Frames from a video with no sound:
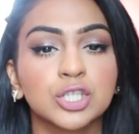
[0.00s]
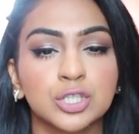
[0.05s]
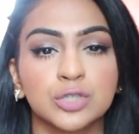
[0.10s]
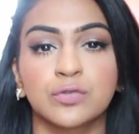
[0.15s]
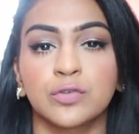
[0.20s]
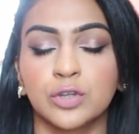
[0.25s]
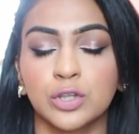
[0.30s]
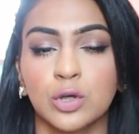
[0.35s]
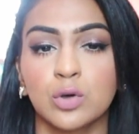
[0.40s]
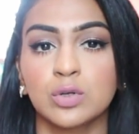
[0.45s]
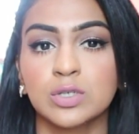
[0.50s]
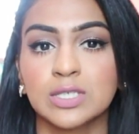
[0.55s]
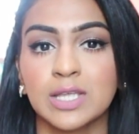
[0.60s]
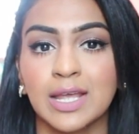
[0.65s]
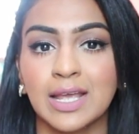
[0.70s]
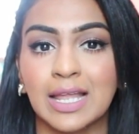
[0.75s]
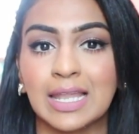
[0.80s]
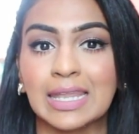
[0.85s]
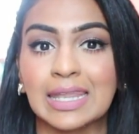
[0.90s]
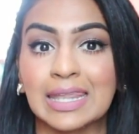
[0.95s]
It's for those
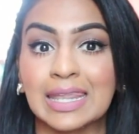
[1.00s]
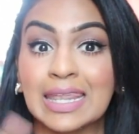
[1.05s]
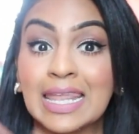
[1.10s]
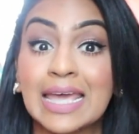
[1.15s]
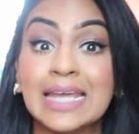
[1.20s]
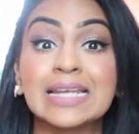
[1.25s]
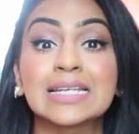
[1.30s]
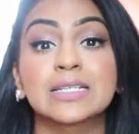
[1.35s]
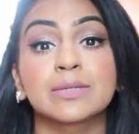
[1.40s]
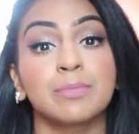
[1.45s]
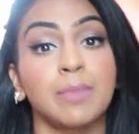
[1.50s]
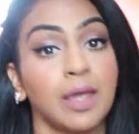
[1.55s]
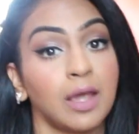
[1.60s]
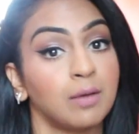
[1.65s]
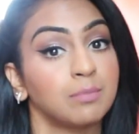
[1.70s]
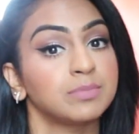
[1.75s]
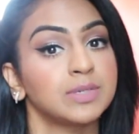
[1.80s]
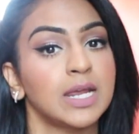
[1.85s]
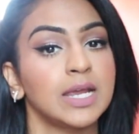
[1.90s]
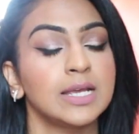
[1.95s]
light
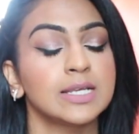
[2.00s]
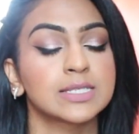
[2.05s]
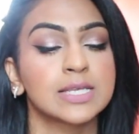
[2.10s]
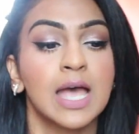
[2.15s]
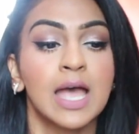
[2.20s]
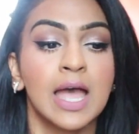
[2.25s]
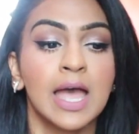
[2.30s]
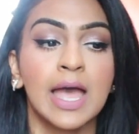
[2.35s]
makeup days.